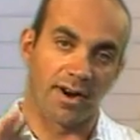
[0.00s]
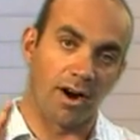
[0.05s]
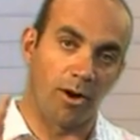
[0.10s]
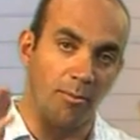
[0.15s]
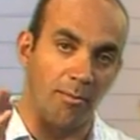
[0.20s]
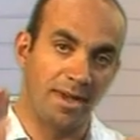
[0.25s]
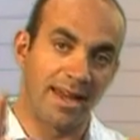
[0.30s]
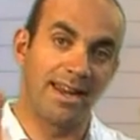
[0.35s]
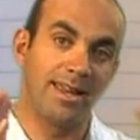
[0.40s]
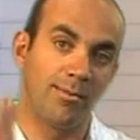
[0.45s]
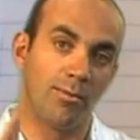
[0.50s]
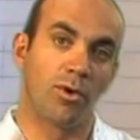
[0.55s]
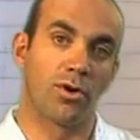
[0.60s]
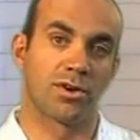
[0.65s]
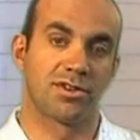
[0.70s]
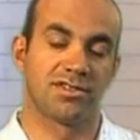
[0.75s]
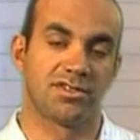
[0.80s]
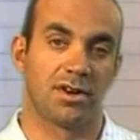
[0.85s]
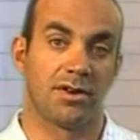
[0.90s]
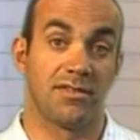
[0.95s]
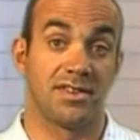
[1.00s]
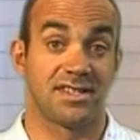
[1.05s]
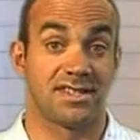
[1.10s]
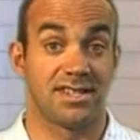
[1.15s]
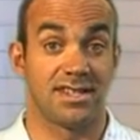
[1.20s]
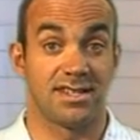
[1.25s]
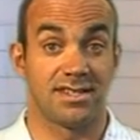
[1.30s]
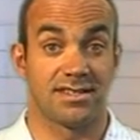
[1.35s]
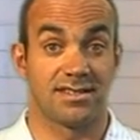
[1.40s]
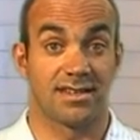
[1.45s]
there are many more
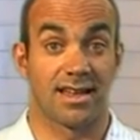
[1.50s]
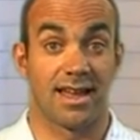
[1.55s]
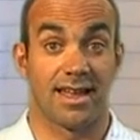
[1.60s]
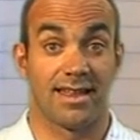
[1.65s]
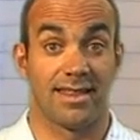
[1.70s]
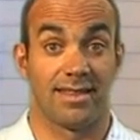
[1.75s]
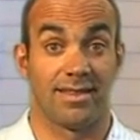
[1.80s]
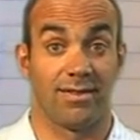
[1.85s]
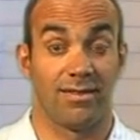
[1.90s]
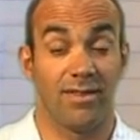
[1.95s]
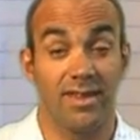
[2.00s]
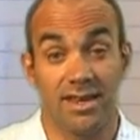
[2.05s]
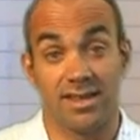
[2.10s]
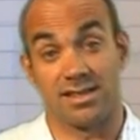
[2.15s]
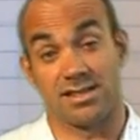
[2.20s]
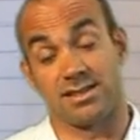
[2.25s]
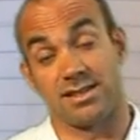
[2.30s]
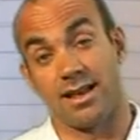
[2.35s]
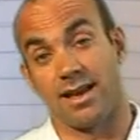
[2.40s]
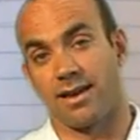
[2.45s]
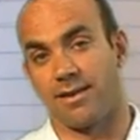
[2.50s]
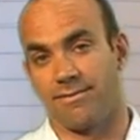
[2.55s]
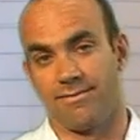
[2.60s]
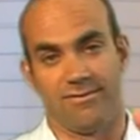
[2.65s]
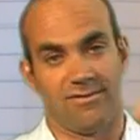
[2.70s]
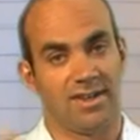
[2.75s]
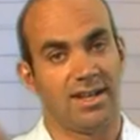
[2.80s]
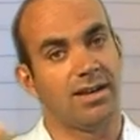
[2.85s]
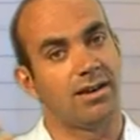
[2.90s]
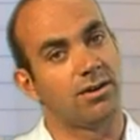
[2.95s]
services than this, like
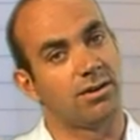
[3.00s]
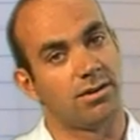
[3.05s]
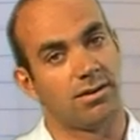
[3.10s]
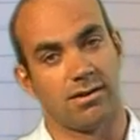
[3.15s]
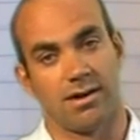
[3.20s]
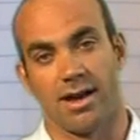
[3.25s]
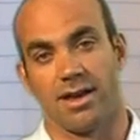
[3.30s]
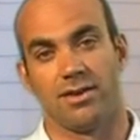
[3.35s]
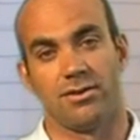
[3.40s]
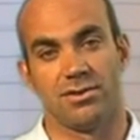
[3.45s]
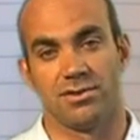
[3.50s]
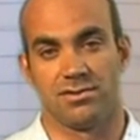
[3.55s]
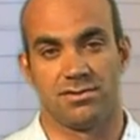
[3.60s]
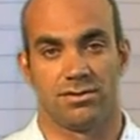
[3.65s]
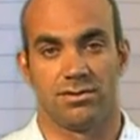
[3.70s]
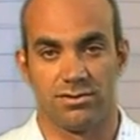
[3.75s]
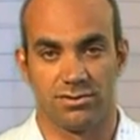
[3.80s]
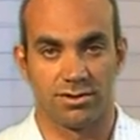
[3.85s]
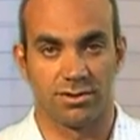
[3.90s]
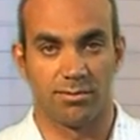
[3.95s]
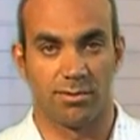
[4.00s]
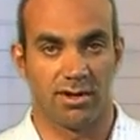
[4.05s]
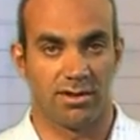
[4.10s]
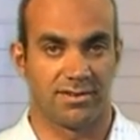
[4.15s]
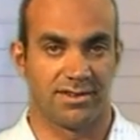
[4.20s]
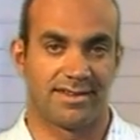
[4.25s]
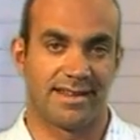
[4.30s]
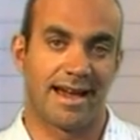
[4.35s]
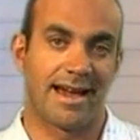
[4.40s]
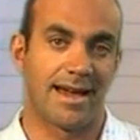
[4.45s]
video. I use YouTube all
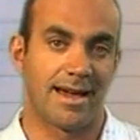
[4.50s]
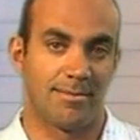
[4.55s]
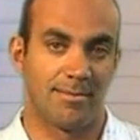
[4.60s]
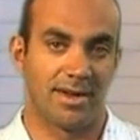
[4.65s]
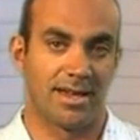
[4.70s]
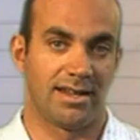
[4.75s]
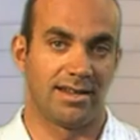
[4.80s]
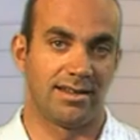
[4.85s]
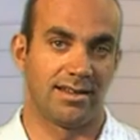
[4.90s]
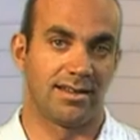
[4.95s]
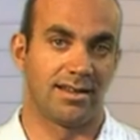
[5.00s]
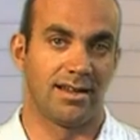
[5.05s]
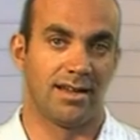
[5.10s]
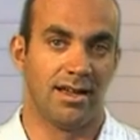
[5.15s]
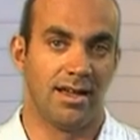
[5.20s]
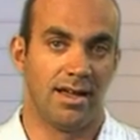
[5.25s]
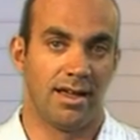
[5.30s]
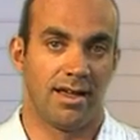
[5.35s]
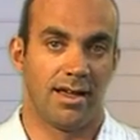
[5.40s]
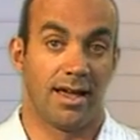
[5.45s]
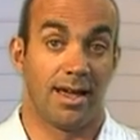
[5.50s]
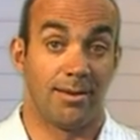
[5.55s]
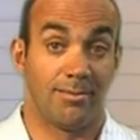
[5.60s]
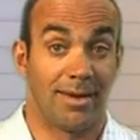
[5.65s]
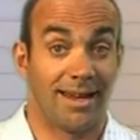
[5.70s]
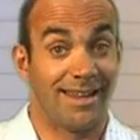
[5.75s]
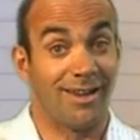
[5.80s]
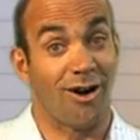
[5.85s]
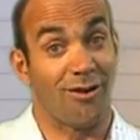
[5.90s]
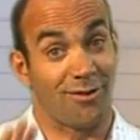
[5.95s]
the time, and
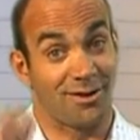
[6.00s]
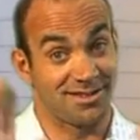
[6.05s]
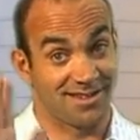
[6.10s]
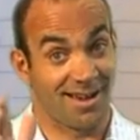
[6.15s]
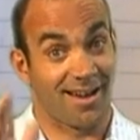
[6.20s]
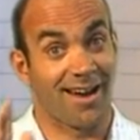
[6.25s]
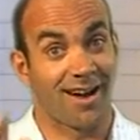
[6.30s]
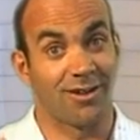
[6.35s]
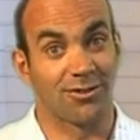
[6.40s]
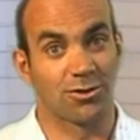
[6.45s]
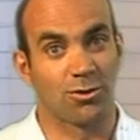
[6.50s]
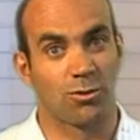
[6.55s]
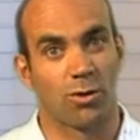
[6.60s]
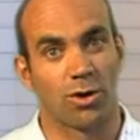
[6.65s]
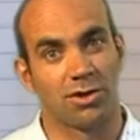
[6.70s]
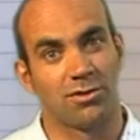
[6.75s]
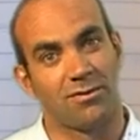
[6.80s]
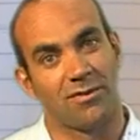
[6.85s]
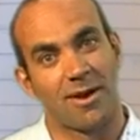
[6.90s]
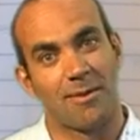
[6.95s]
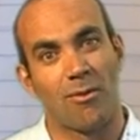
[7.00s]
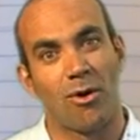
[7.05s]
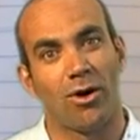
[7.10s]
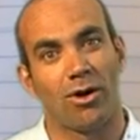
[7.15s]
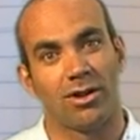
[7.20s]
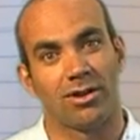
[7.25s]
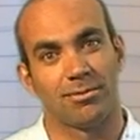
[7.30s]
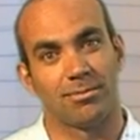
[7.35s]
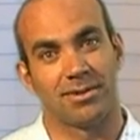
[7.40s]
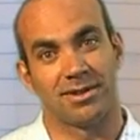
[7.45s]
many others. I can't quote them
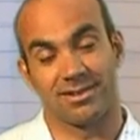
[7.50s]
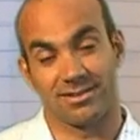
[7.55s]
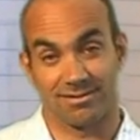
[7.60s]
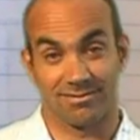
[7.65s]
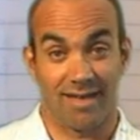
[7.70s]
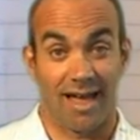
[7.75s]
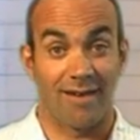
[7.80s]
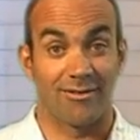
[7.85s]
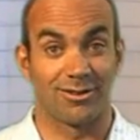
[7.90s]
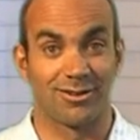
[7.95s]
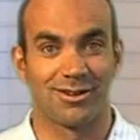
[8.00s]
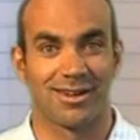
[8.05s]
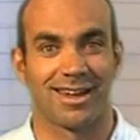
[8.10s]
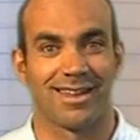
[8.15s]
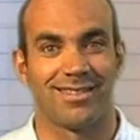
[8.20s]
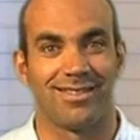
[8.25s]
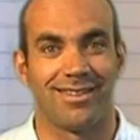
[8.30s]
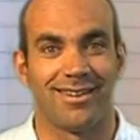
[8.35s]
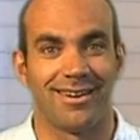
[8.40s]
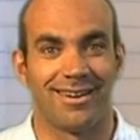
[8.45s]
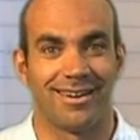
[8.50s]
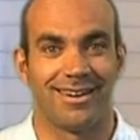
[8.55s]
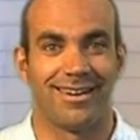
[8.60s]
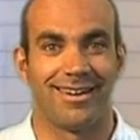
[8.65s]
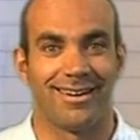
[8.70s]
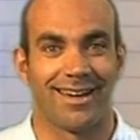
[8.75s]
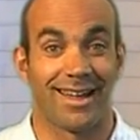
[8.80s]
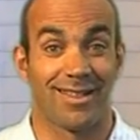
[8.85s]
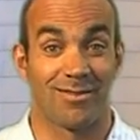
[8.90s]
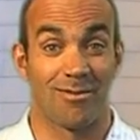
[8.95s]
all, but have a look at
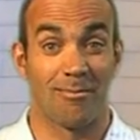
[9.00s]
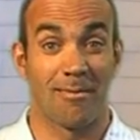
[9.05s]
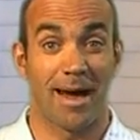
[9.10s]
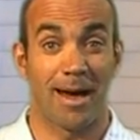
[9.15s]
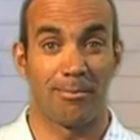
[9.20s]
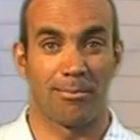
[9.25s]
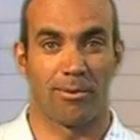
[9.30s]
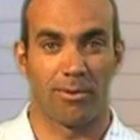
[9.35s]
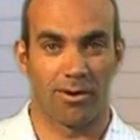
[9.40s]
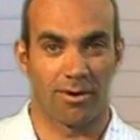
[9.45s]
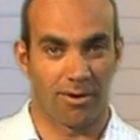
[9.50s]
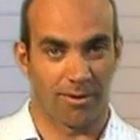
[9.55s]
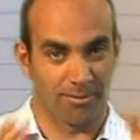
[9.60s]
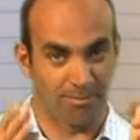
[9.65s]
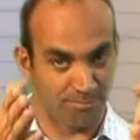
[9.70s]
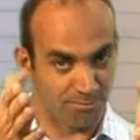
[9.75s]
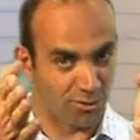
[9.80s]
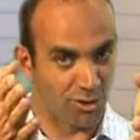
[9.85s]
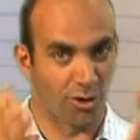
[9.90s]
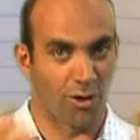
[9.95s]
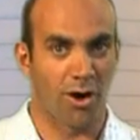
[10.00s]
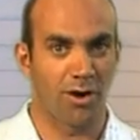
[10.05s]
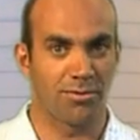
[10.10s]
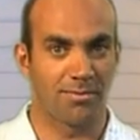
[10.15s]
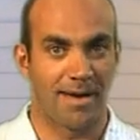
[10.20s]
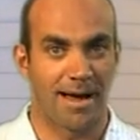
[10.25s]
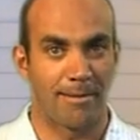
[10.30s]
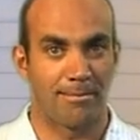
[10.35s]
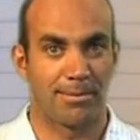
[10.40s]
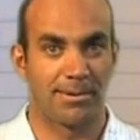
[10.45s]
the map or your
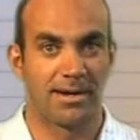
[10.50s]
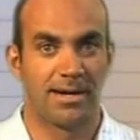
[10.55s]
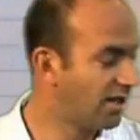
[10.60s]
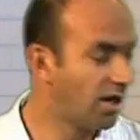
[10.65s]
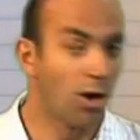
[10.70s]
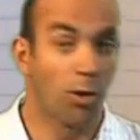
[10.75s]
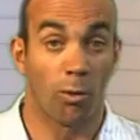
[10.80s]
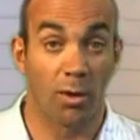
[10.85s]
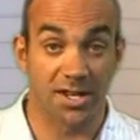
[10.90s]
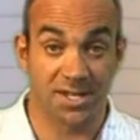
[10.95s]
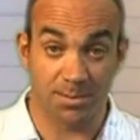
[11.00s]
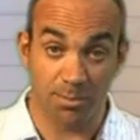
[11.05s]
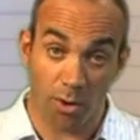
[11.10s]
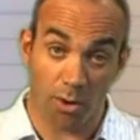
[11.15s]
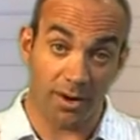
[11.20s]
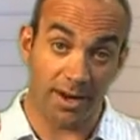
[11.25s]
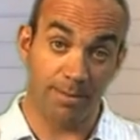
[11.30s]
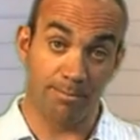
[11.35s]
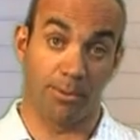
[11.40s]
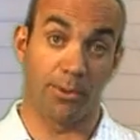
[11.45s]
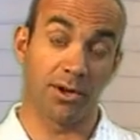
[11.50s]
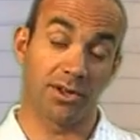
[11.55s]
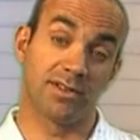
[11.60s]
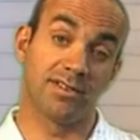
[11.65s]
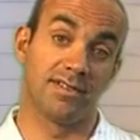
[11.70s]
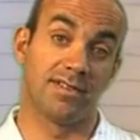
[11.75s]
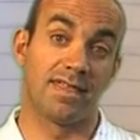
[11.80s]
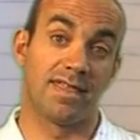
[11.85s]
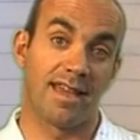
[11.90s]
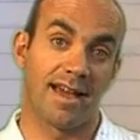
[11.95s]
own map. What's more
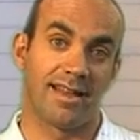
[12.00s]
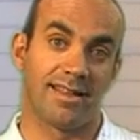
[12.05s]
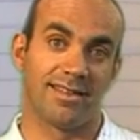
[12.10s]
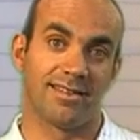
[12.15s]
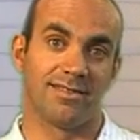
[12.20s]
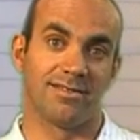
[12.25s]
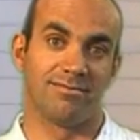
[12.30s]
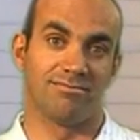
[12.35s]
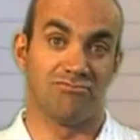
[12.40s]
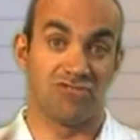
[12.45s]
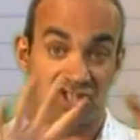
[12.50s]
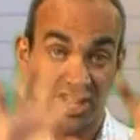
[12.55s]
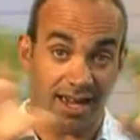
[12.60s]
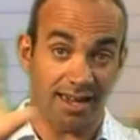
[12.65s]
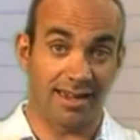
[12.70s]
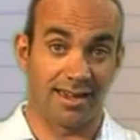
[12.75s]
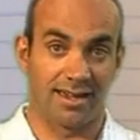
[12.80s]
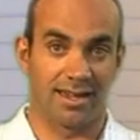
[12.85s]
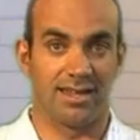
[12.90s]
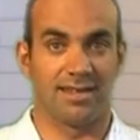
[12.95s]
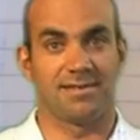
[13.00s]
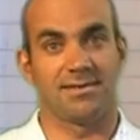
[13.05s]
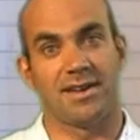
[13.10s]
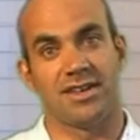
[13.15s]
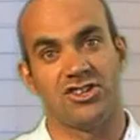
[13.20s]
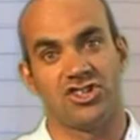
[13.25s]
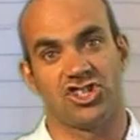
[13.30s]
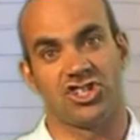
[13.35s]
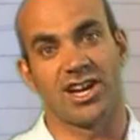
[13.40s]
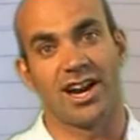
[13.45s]
important than checking is
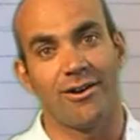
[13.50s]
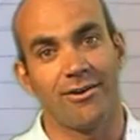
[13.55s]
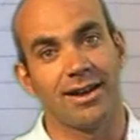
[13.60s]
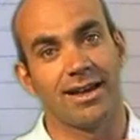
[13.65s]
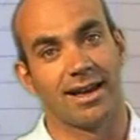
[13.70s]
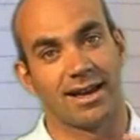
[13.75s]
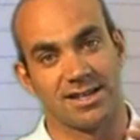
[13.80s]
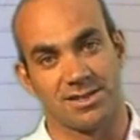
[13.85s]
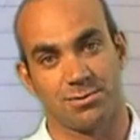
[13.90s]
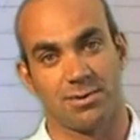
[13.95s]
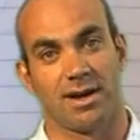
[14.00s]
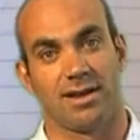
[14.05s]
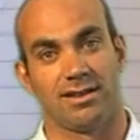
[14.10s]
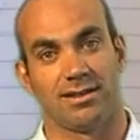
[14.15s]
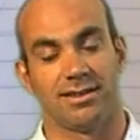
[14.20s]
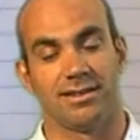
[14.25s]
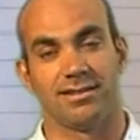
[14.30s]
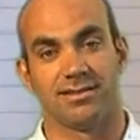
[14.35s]
then sharing as well a